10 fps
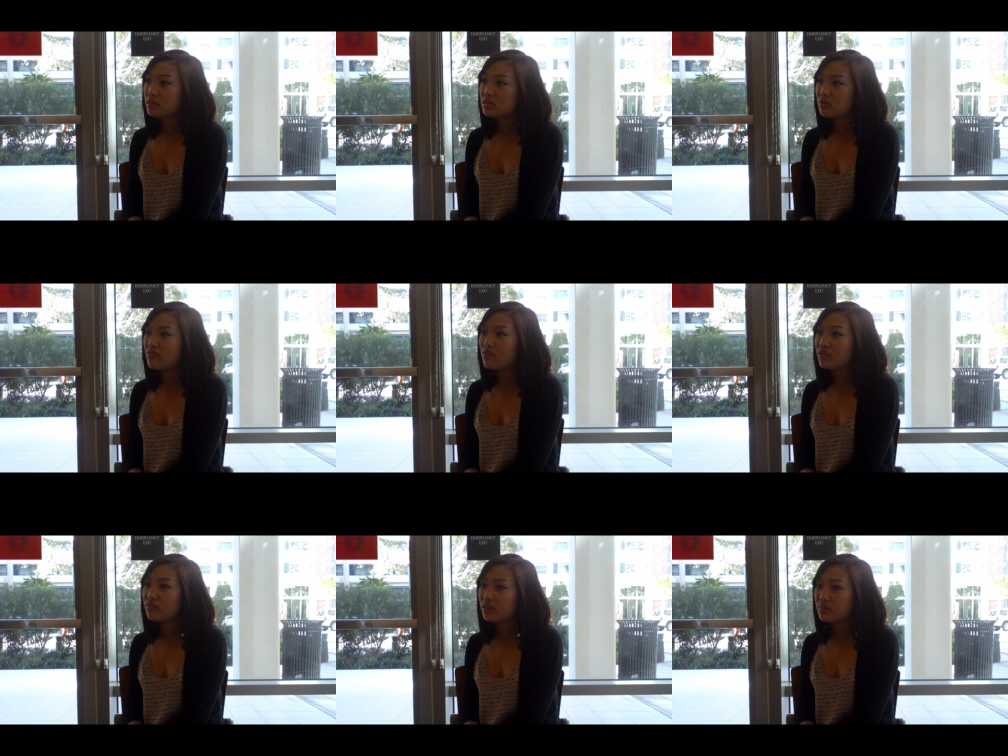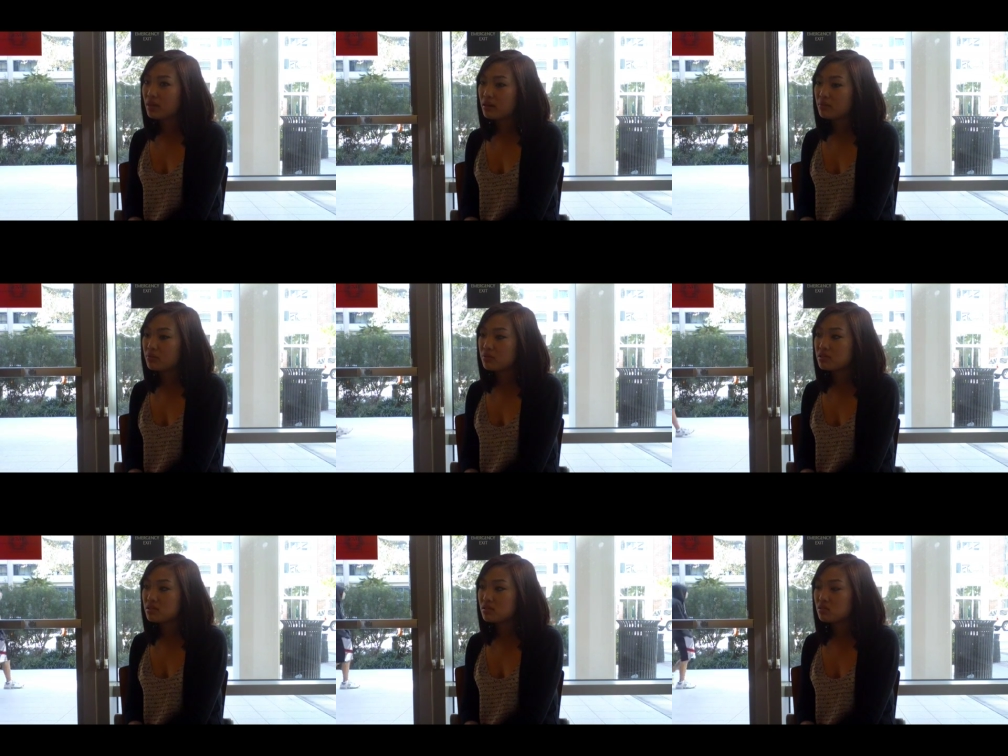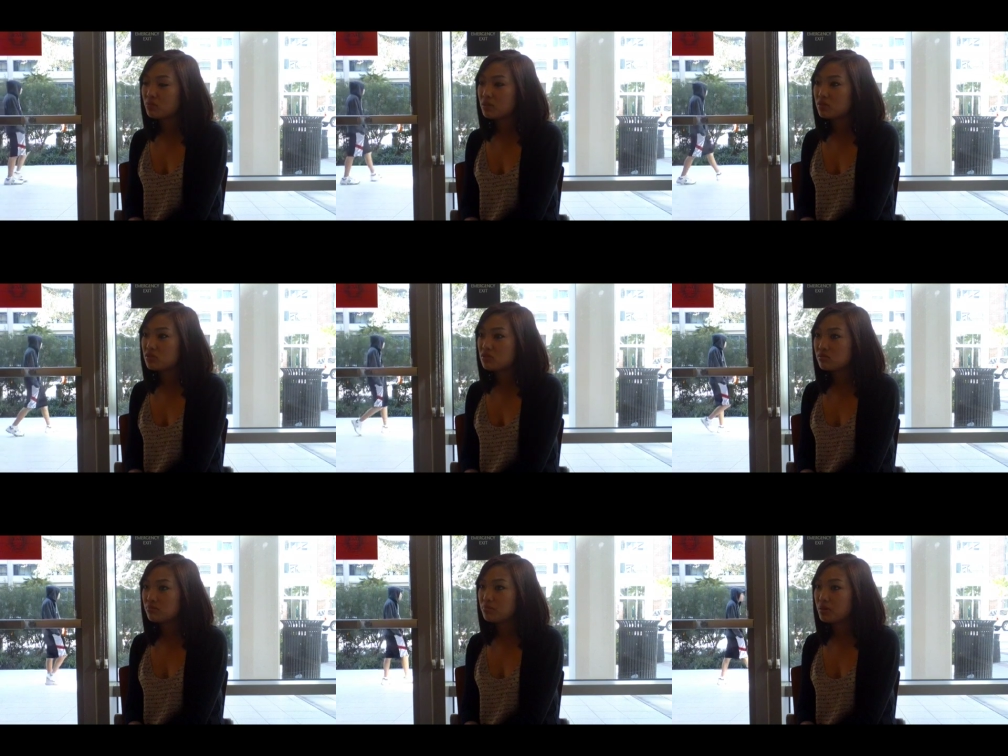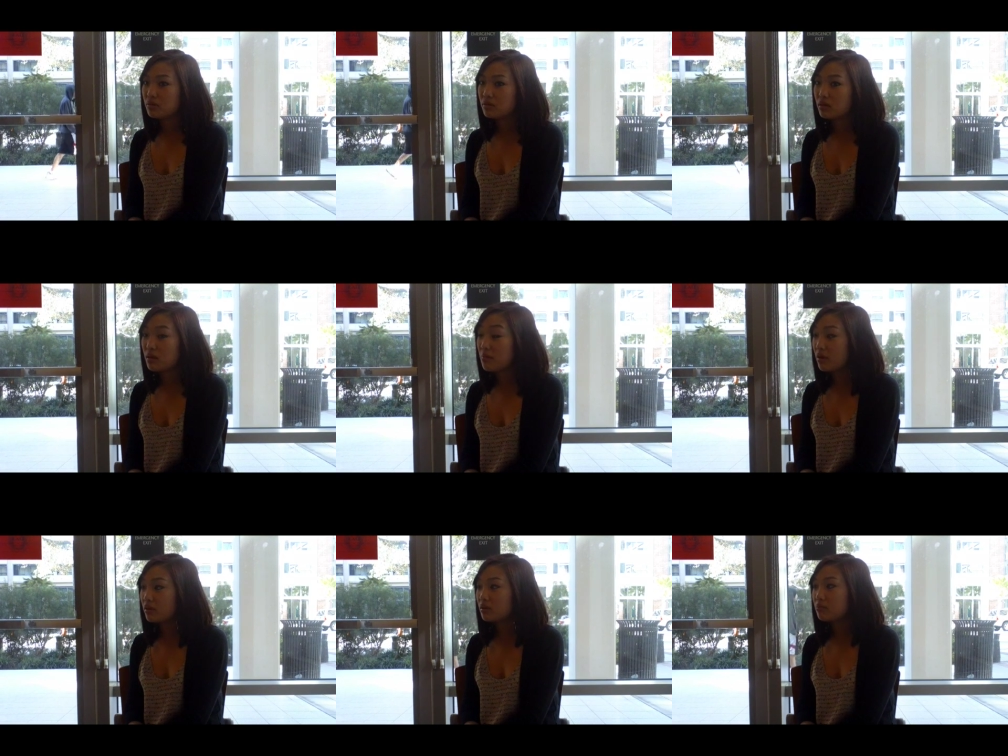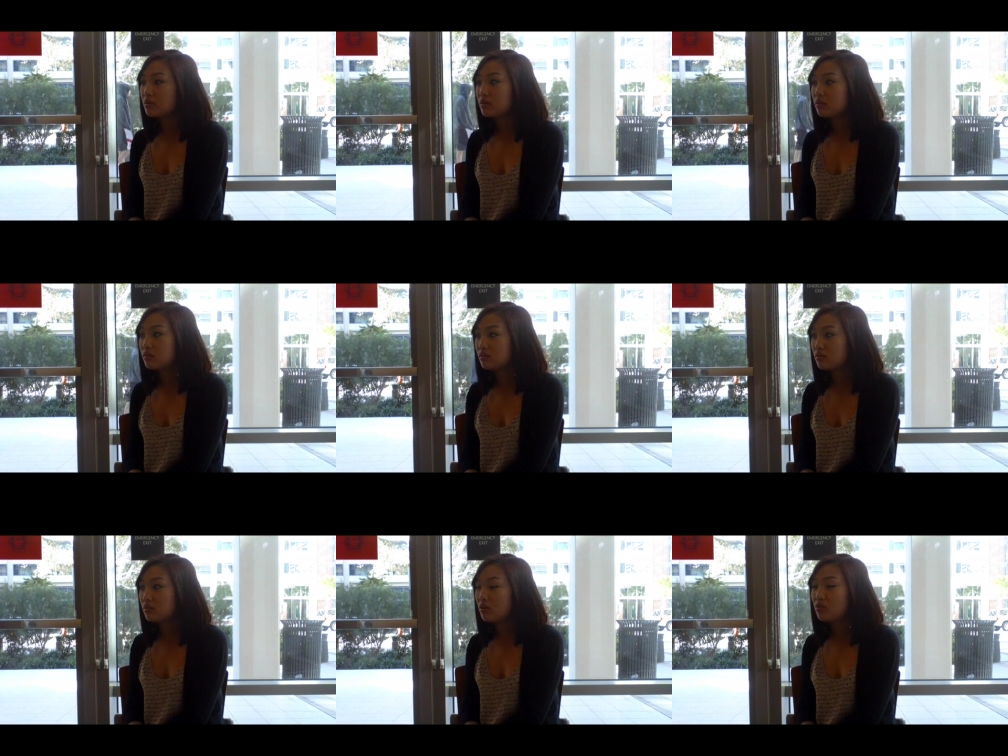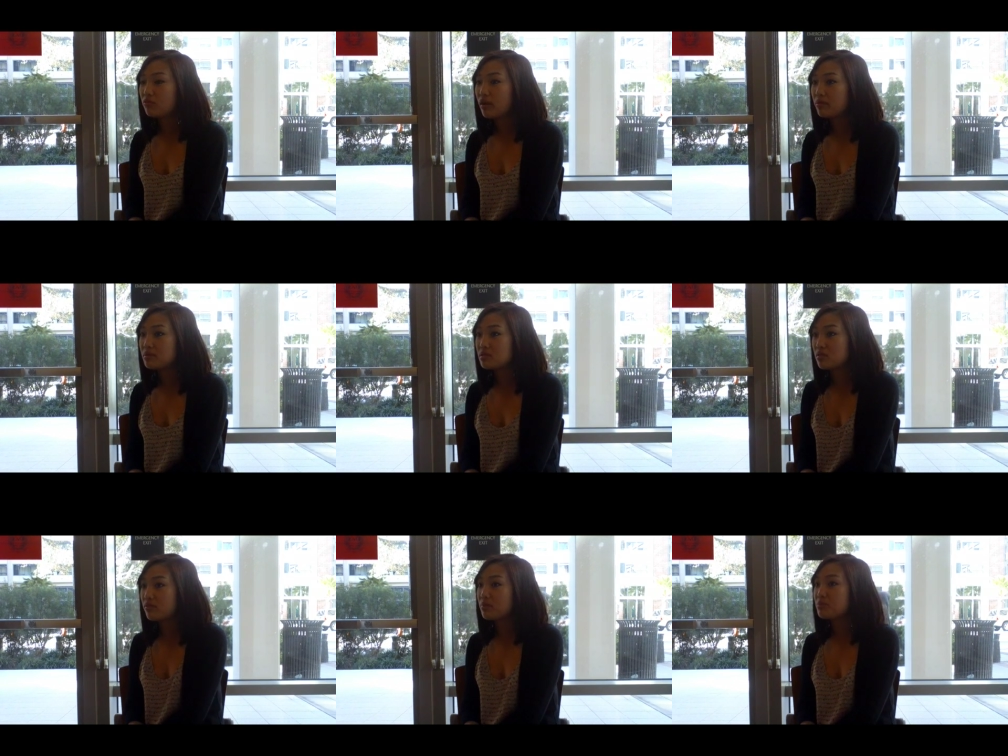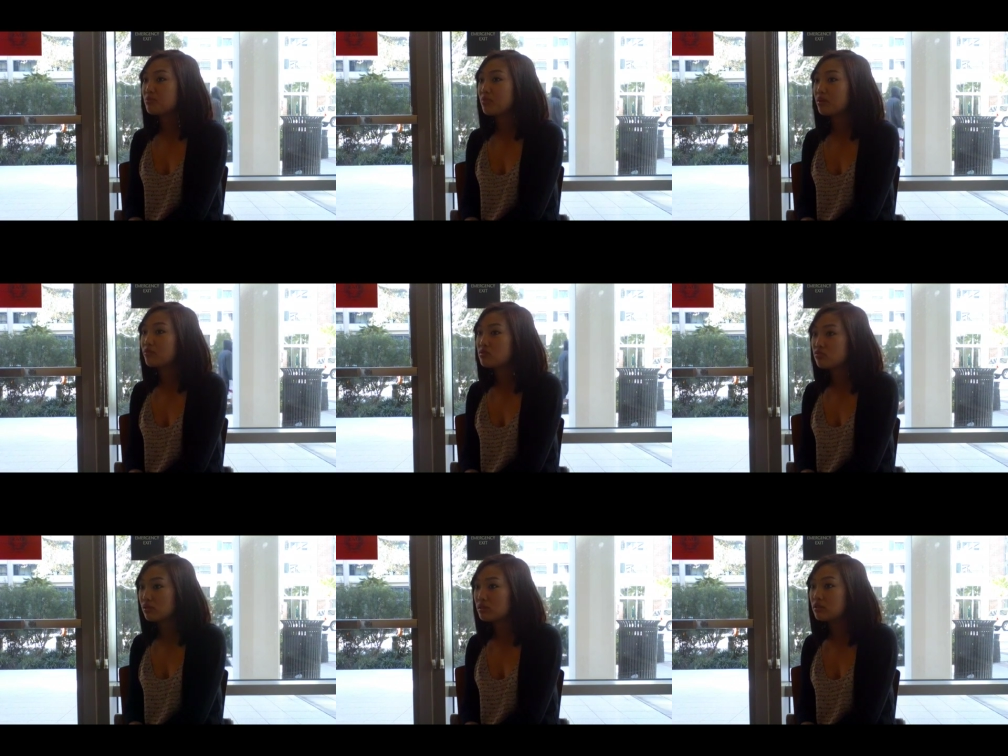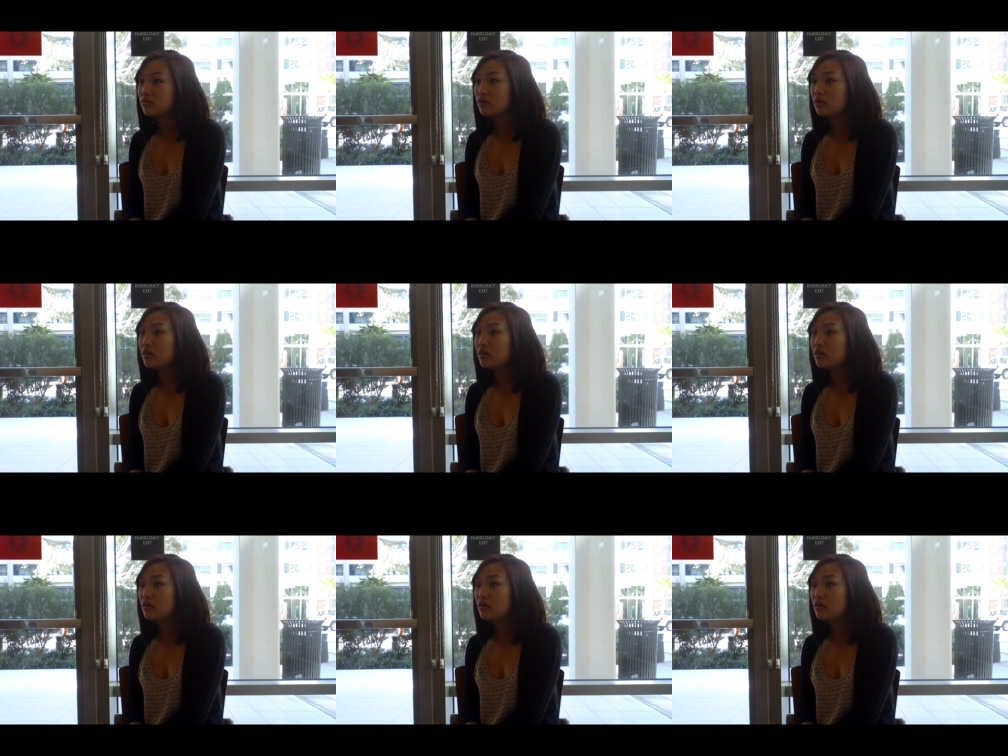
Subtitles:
So I felt like for them, the enemy wasn't so much the American, but their own families, because their families were very restrictive,